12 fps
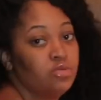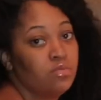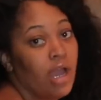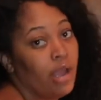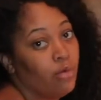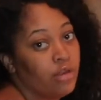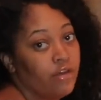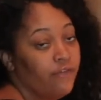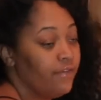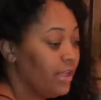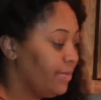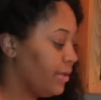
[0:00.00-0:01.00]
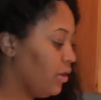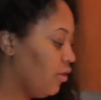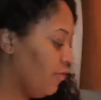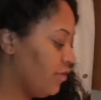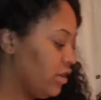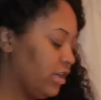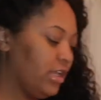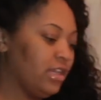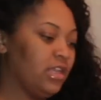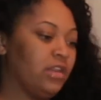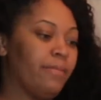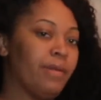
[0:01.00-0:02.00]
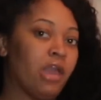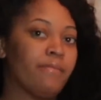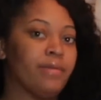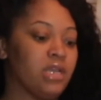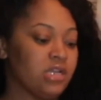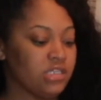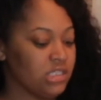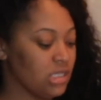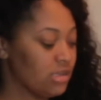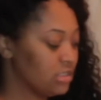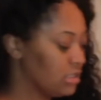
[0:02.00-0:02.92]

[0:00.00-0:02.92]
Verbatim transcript: you might want to flip it over. And then the baked beans need